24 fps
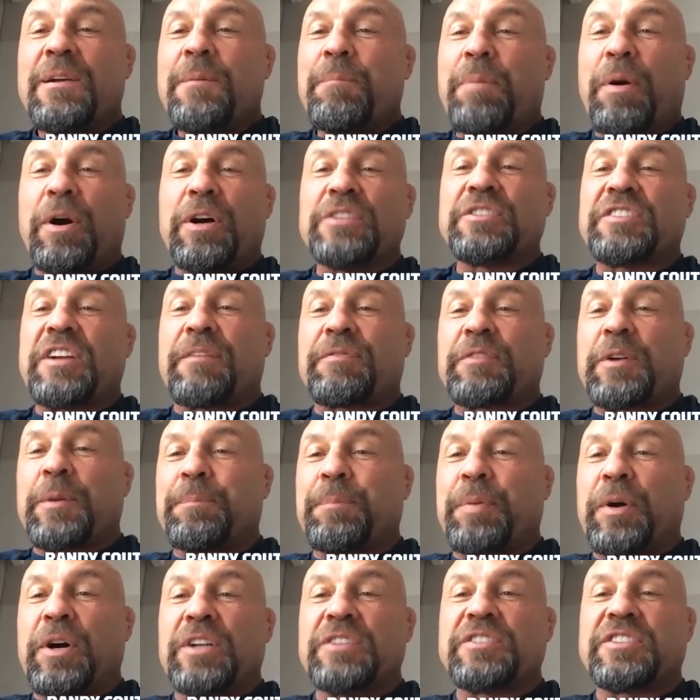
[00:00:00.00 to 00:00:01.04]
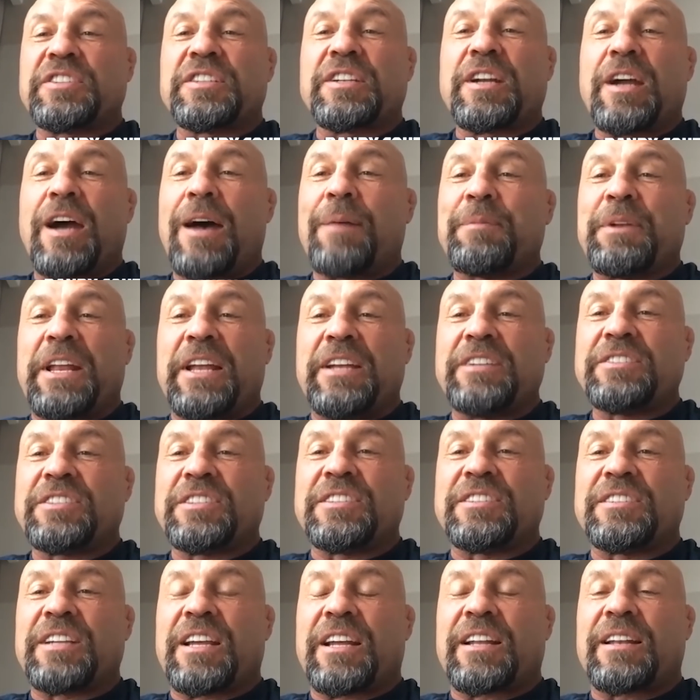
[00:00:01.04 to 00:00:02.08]
punch after punch and
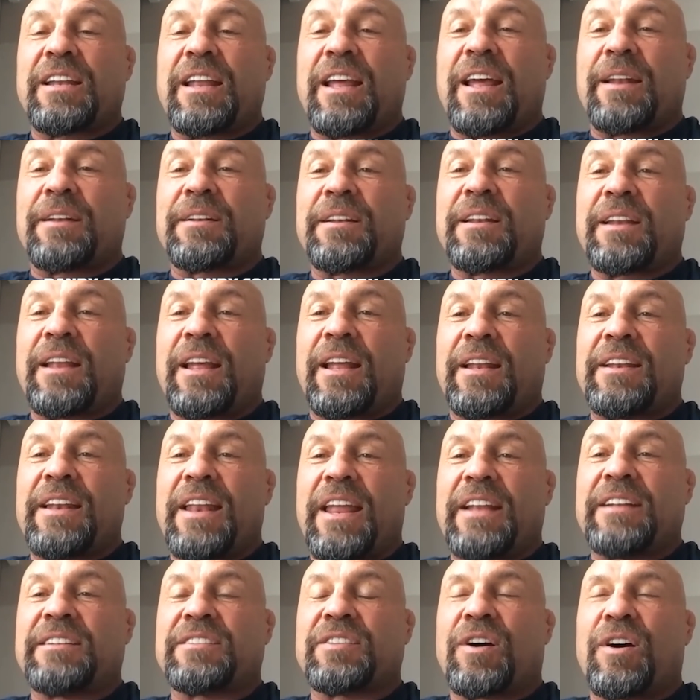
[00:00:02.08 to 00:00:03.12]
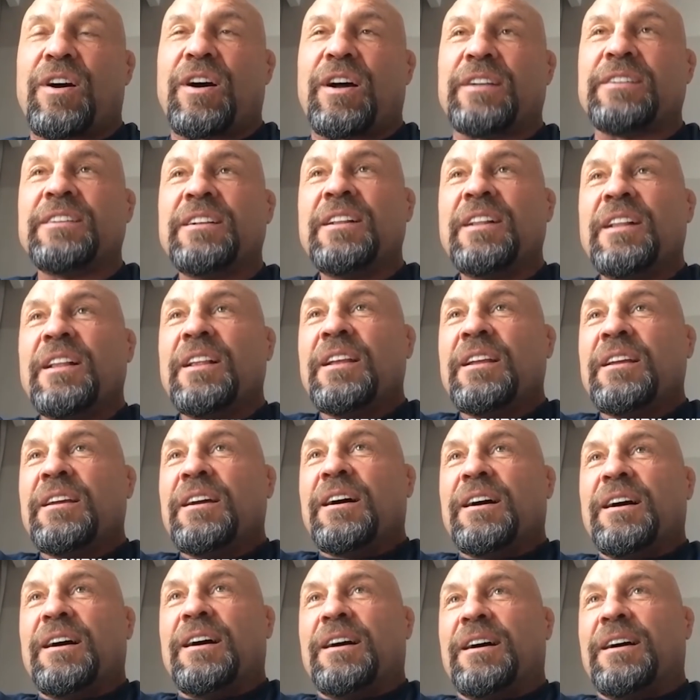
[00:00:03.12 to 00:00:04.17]
combinations at at at Naton.
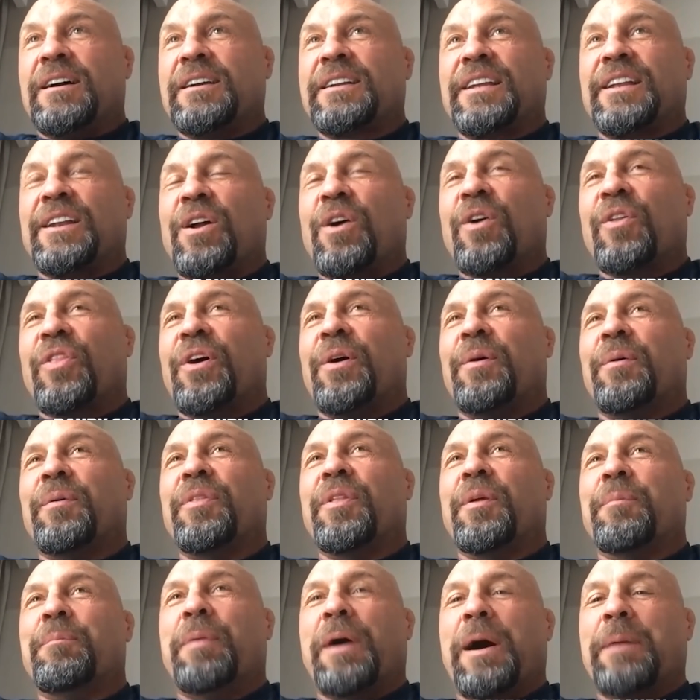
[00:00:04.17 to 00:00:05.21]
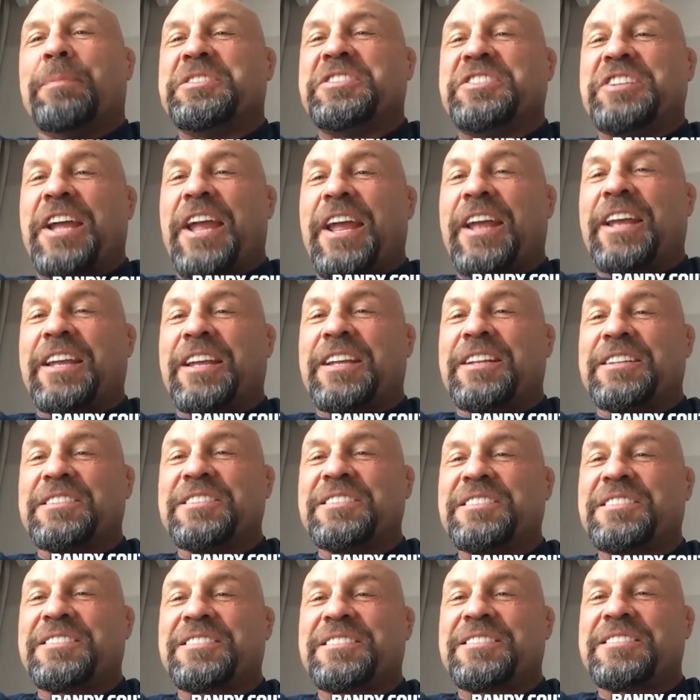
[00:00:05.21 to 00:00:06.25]
Uh, you know, the the Bubba
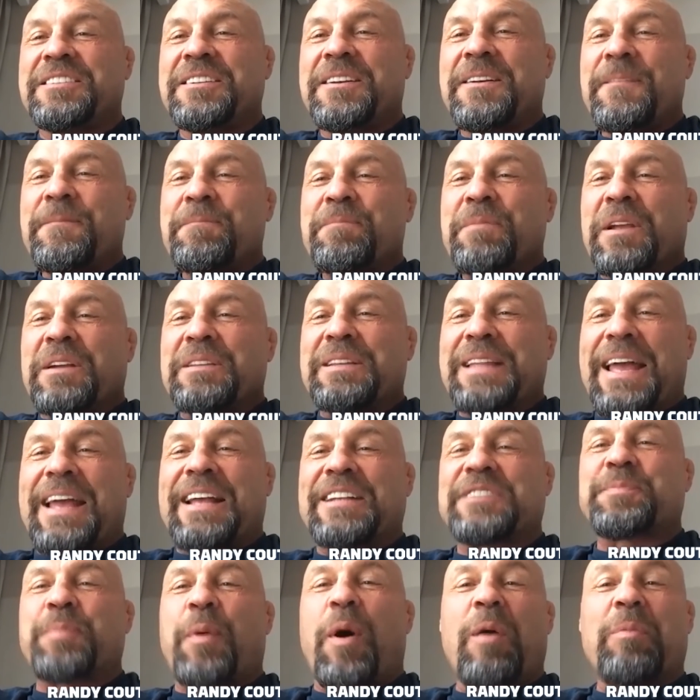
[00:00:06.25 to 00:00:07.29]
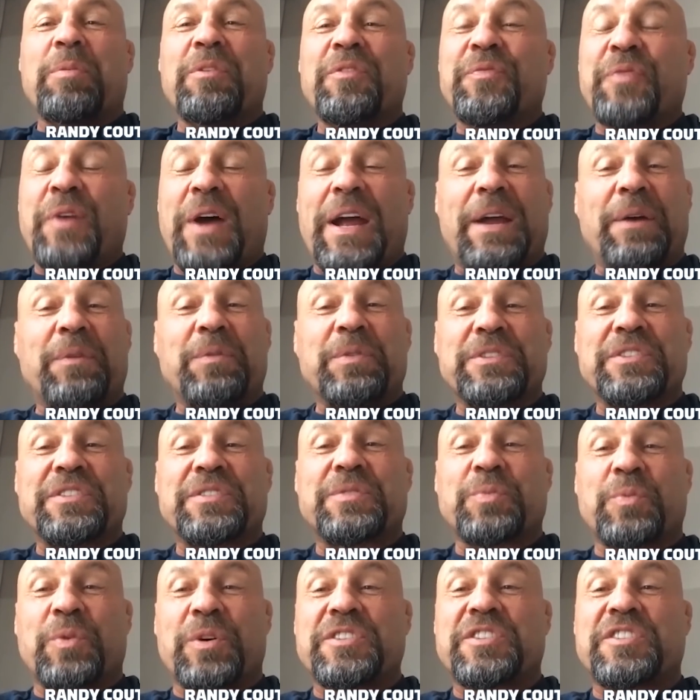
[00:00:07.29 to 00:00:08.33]
Jenkins Lance Palmer fight
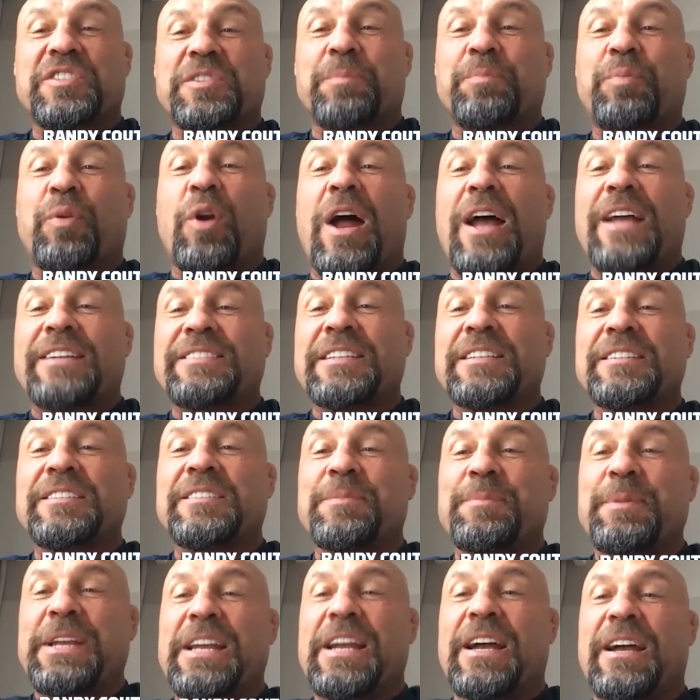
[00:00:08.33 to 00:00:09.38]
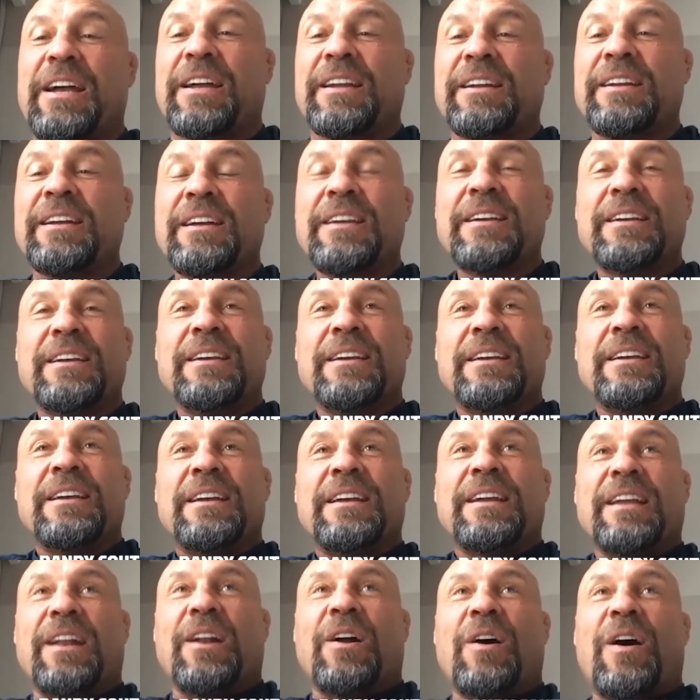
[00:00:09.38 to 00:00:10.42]
was was surprising to me. I
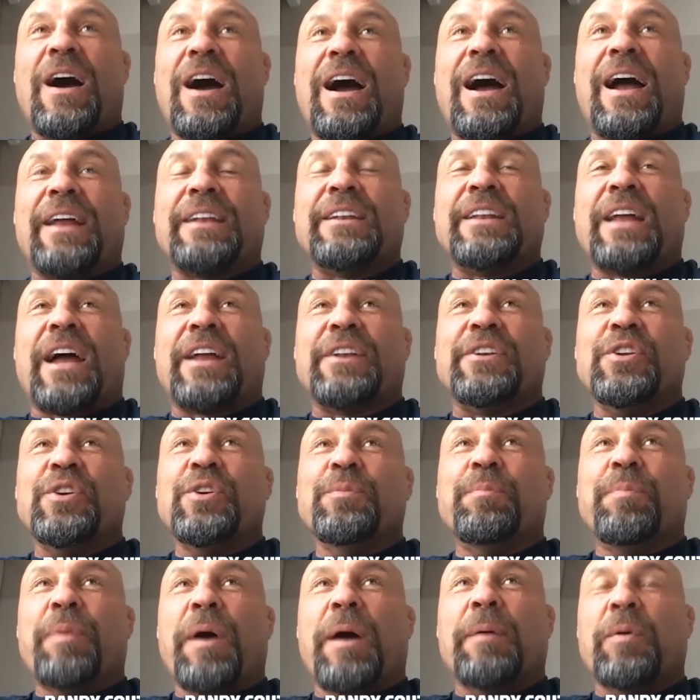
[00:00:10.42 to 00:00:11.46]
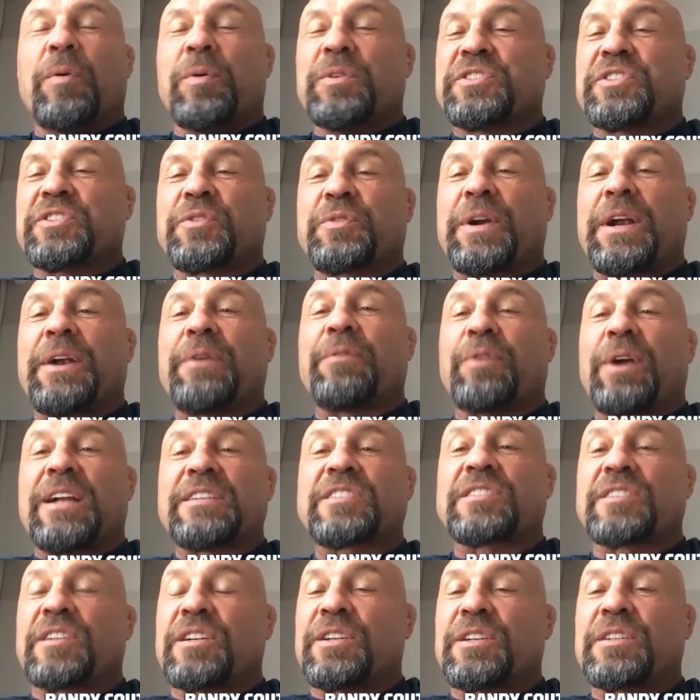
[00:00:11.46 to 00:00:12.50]
you know, I I knew Bubba was a great
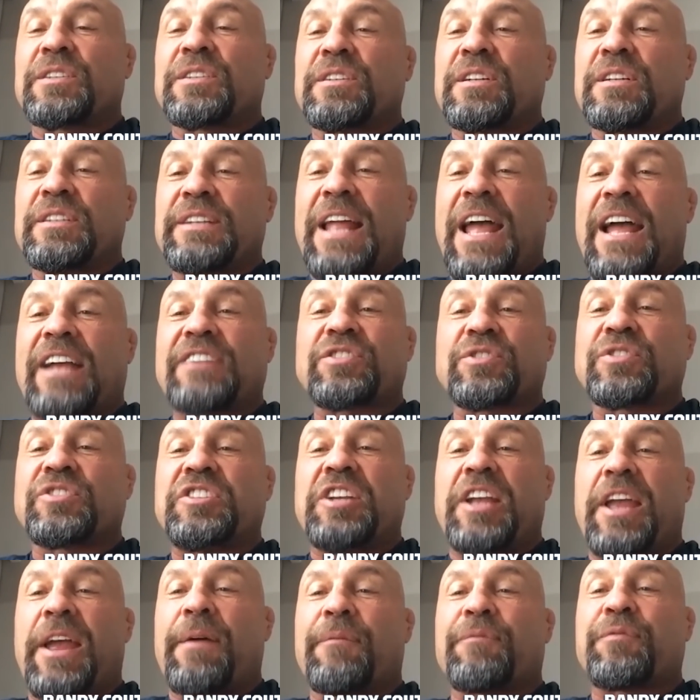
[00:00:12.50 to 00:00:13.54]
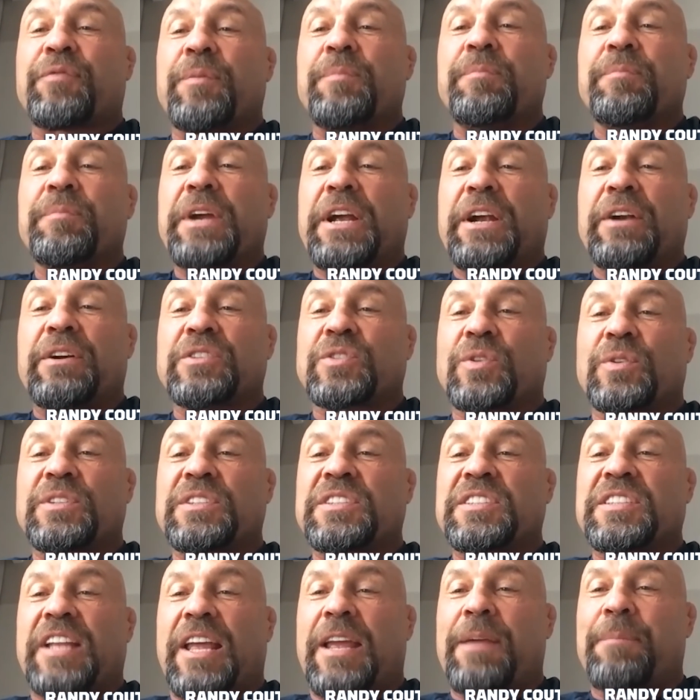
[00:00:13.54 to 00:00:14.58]
wrestler, national champ from Arizona
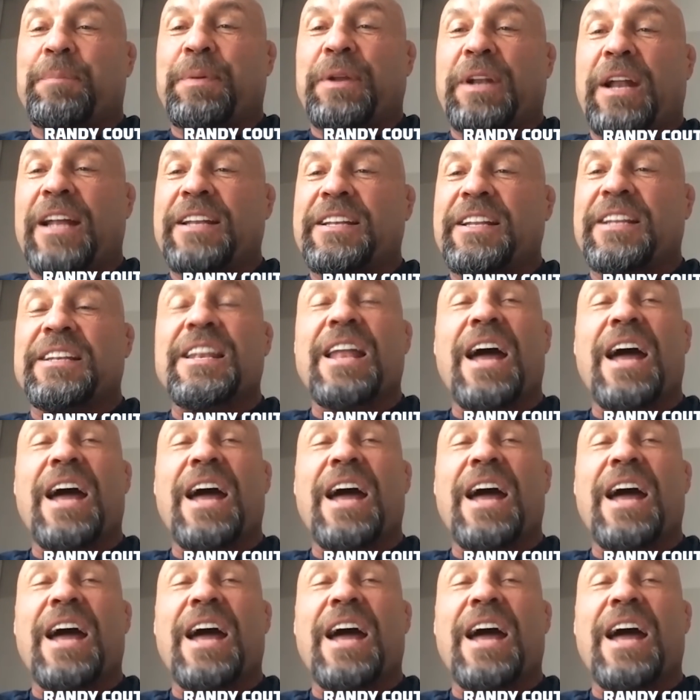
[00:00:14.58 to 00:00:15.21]
State, but I did